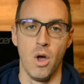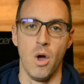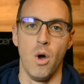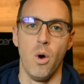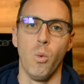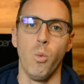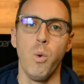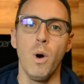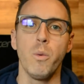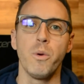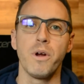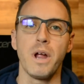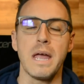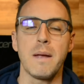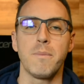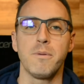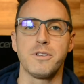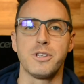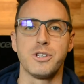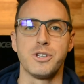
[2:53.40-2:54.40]
What we're
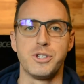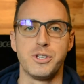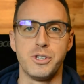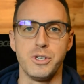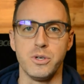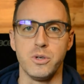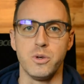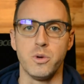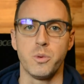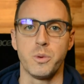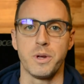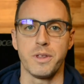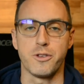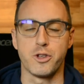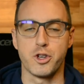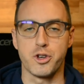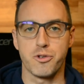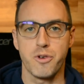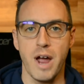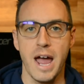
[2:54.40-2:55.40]
able to do with
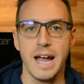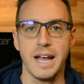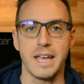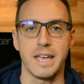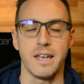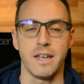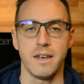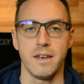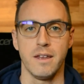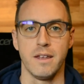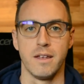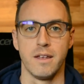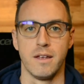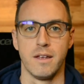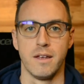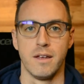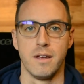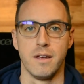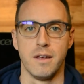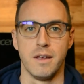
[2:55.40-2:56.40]
tracking
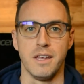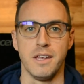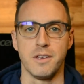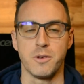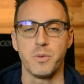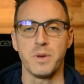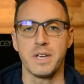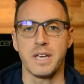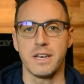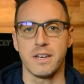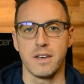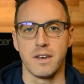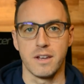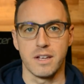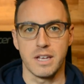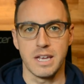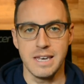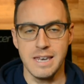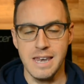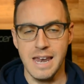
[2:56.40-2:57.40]
is we can
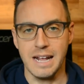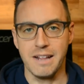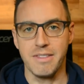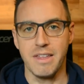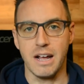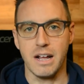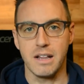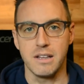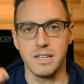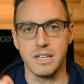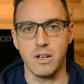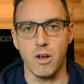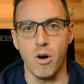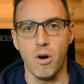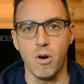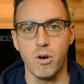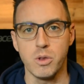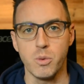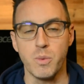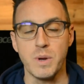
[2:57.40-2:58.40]
connect that click
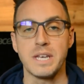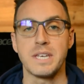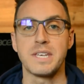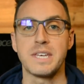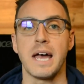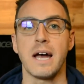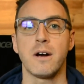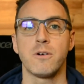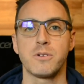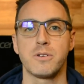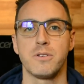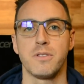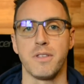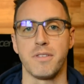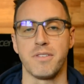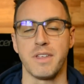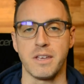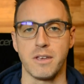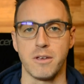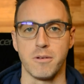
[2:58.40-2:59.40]
all the way down to the
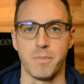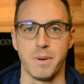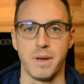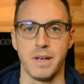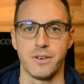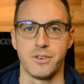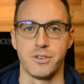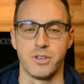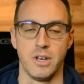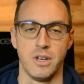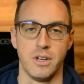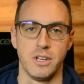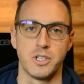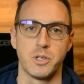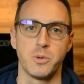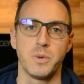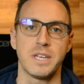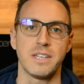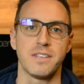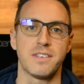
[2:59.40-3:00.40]
thank you page.
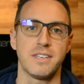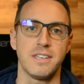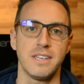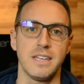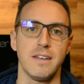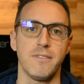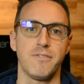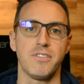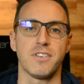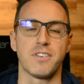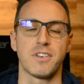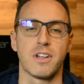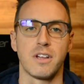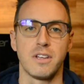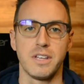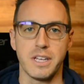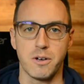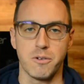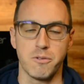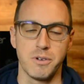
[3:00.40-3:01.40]
So we can see if this
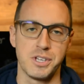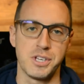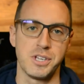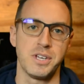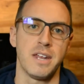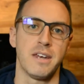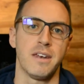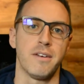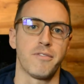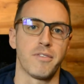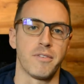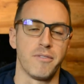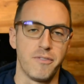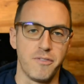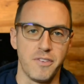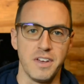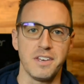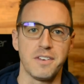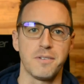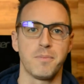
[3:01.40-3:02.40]
click originated from
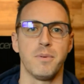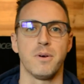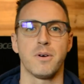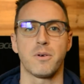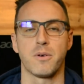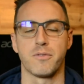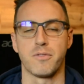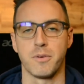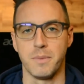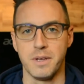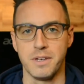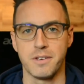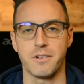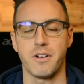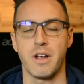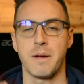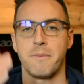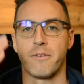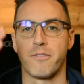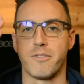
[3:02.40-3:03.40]
Facebook or from
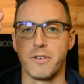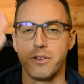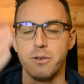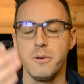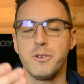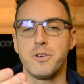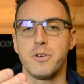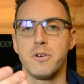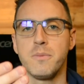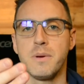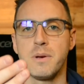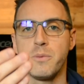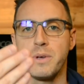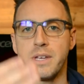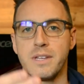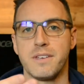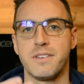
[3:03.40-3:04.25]
Instagram or from YouTube, and we can